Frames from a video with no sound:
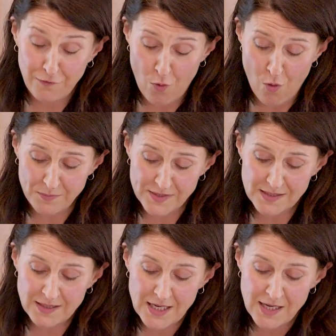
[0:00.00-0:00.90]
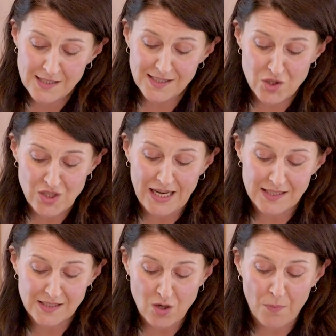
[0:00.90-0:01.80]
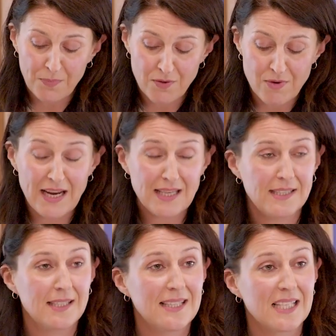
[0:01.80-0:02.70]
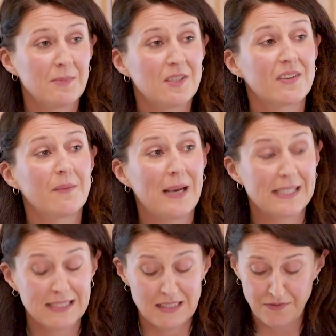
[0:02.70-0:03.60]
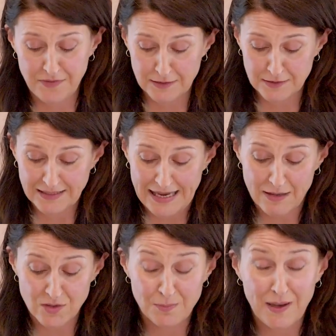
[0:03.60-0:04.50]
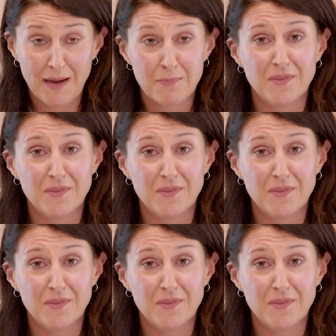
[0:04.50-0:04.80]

forms, such as COP3 is the assessment of capacity filled out by a